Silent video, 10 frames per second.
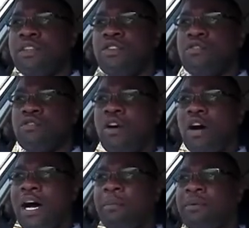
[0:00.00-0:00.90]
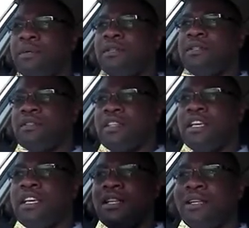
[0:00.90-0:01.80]
You grow up
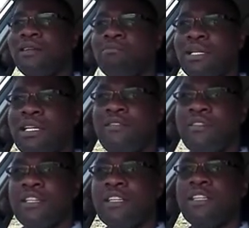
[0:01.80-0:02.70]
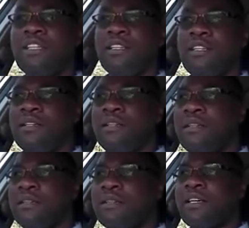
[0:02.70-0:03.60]
thinking and believing
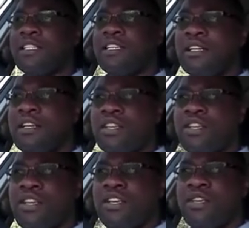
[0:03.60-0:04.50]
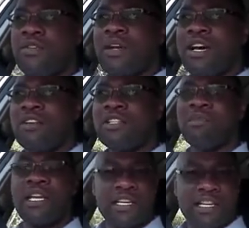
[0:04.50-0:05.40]
that you cannot
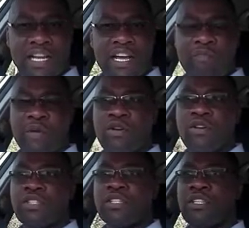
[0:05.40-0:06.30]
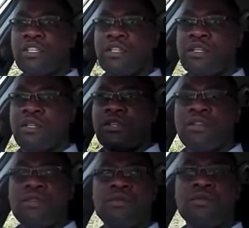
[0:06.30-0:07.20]
make it in life because
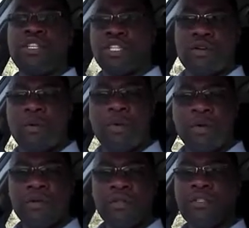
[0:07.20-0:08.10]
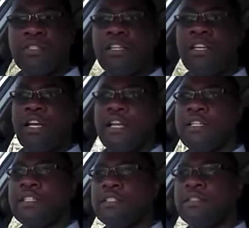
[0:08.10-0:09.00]
ulichikopo,
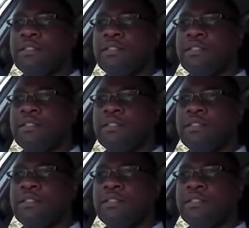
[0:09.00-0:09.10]
and